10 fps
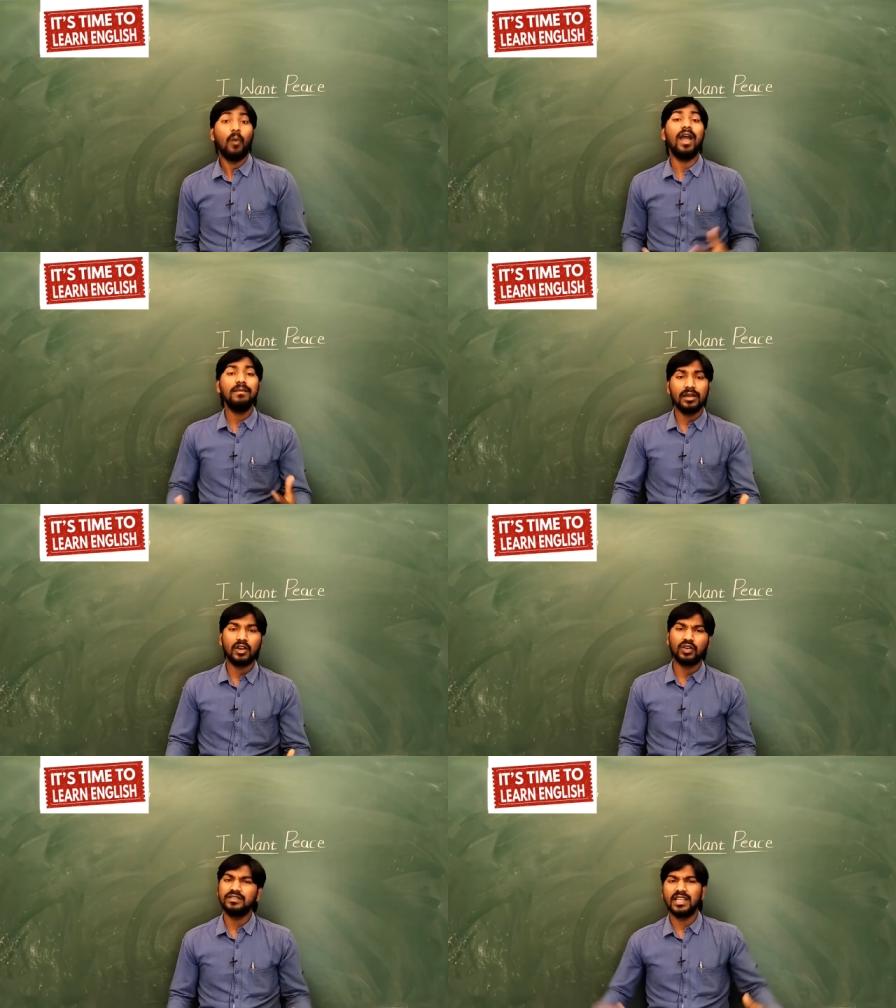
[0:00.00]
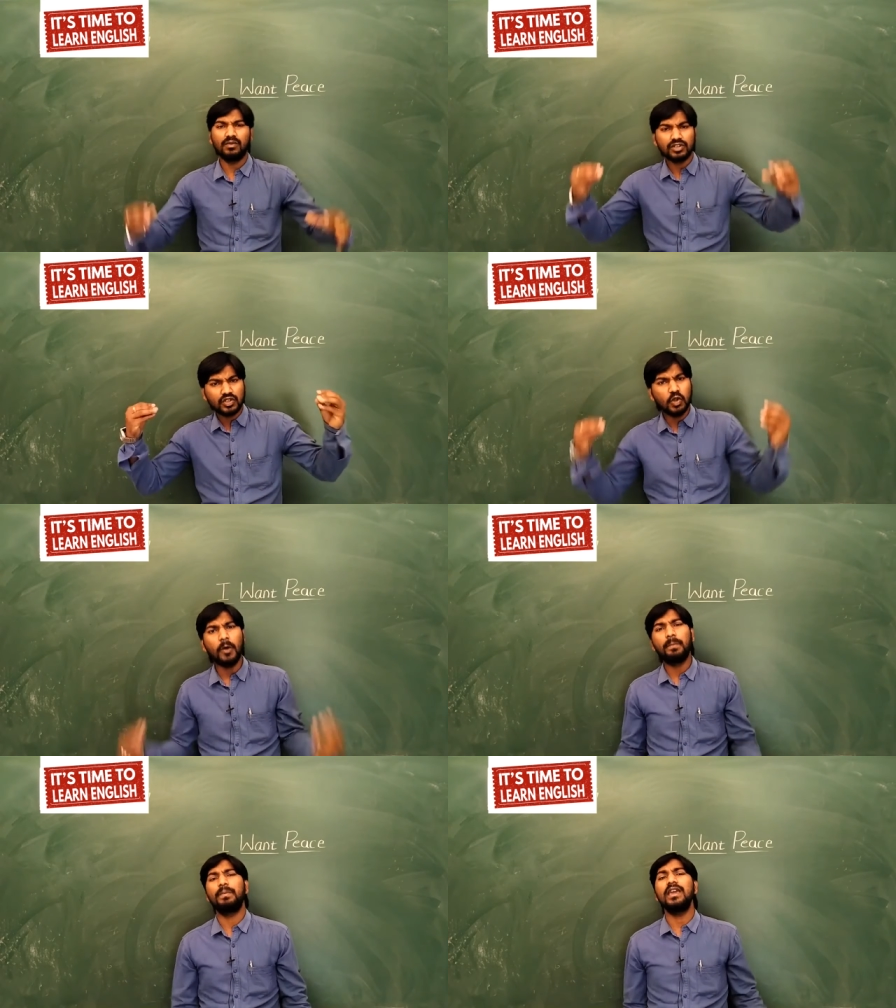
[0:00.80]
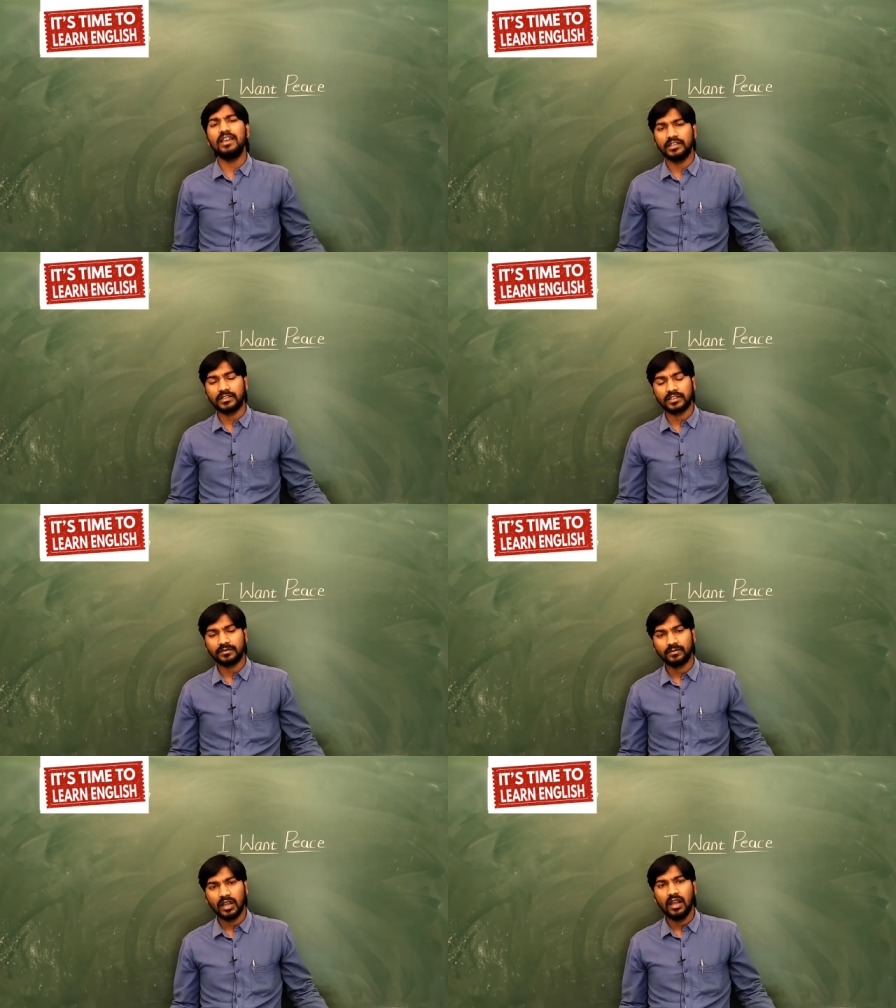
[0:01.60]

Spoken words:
Why? Because there was no peace.